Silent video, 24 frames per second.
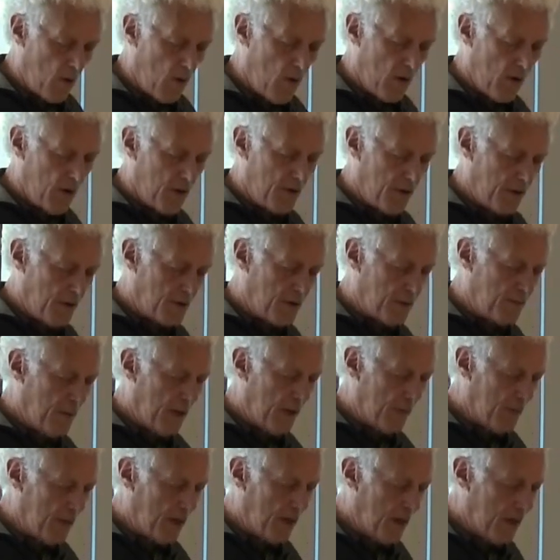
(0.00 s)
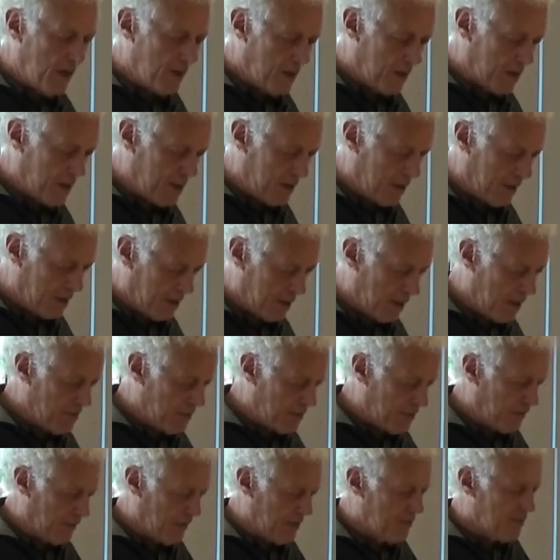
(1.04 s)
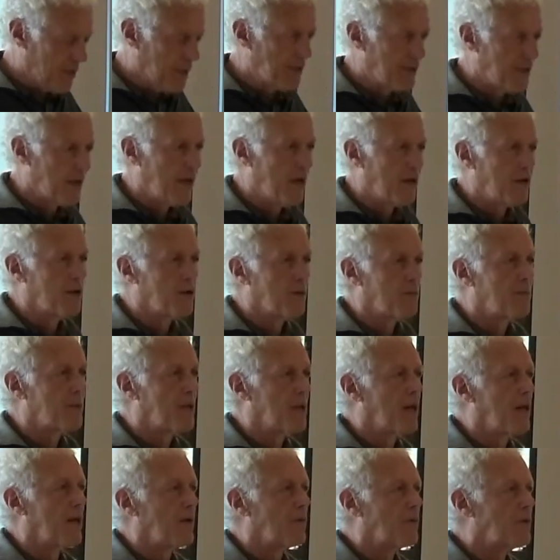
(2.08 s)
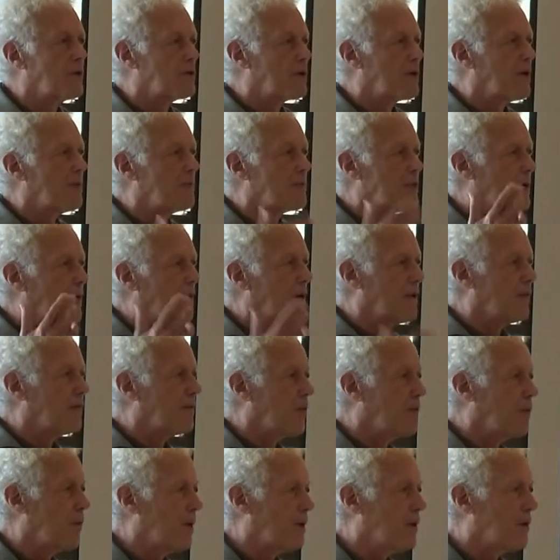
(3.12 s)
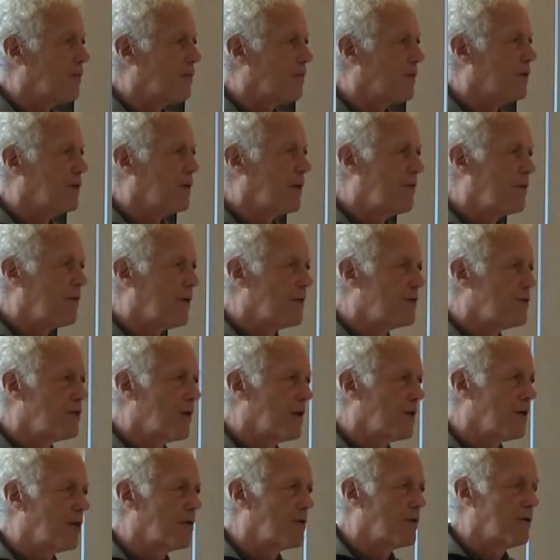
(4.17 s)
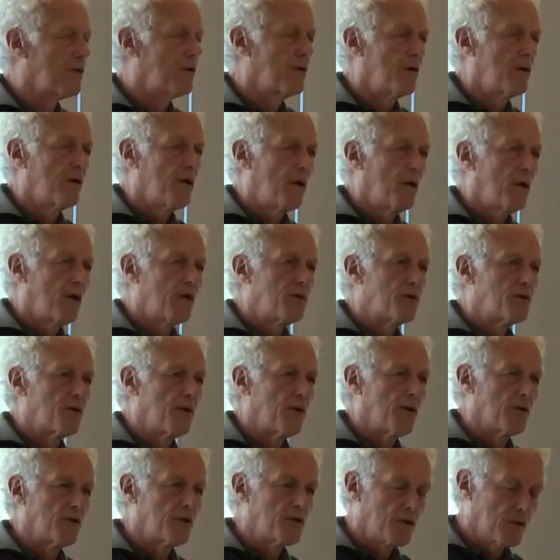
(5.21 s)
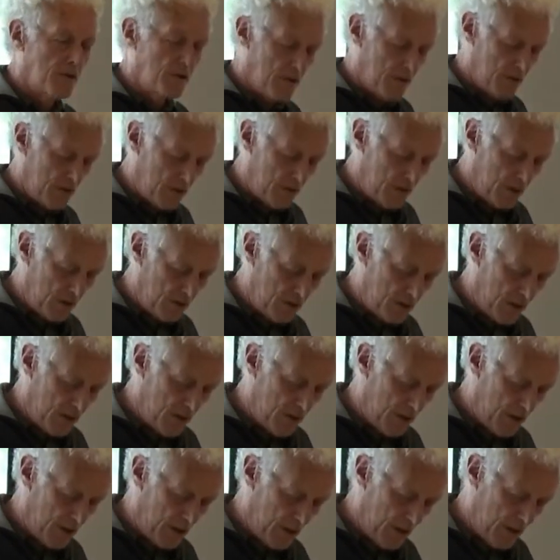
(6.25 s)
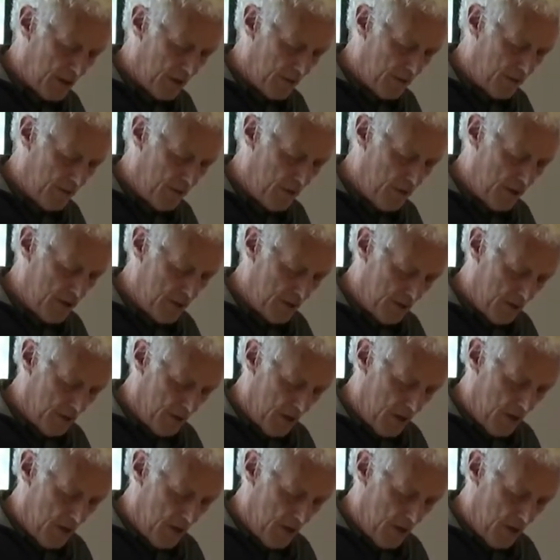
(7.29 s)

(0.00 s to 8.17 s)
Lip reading: Or this mnemonic that comes from the Daniel Camp, which comes out of a wonderful evangelical church in Southern California,